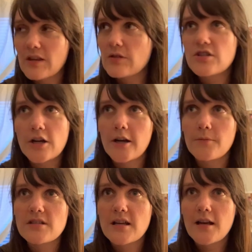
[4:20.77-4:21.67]

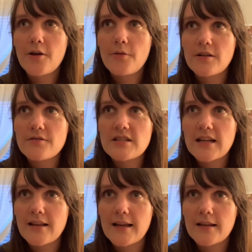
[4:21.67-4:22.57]
terms, we don't say
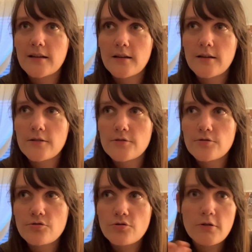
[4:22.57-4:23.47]
like,
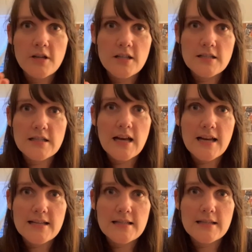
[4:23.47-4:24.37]
Jordan
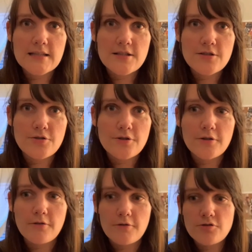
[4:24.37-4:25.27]
denies that this is
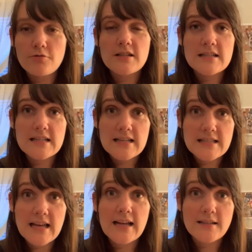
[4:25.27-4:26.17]
true, or Jordan says
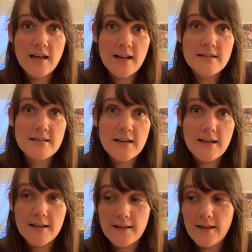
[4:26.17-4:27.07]
that not,
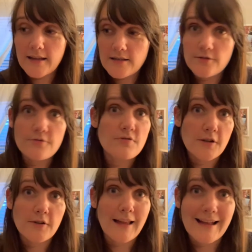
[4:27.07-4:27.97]
I like to
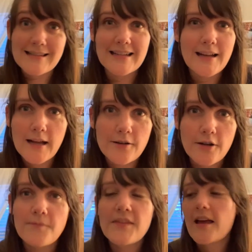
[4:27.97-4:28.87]
learn Latin. I don't know.
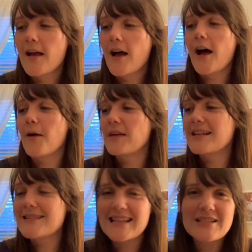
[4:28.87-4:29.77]

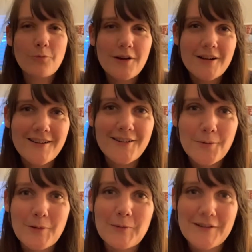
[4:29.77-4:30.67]
It's worded a little
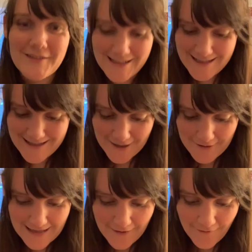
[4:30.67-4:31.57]
bit weirdly, and so
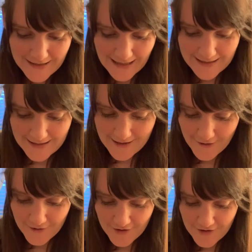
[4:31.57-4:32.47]
it's emphasized here
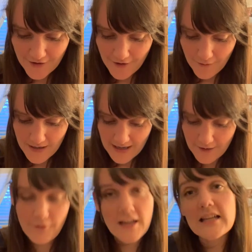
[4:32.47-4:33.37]
just so that we can
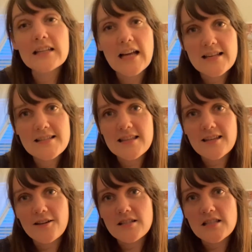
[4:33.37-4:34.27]
recognize that
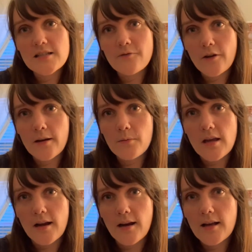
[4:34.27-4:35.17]
there is this verb
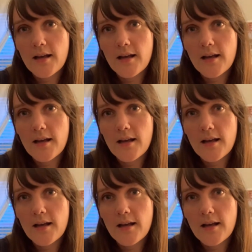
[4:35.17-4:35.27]
here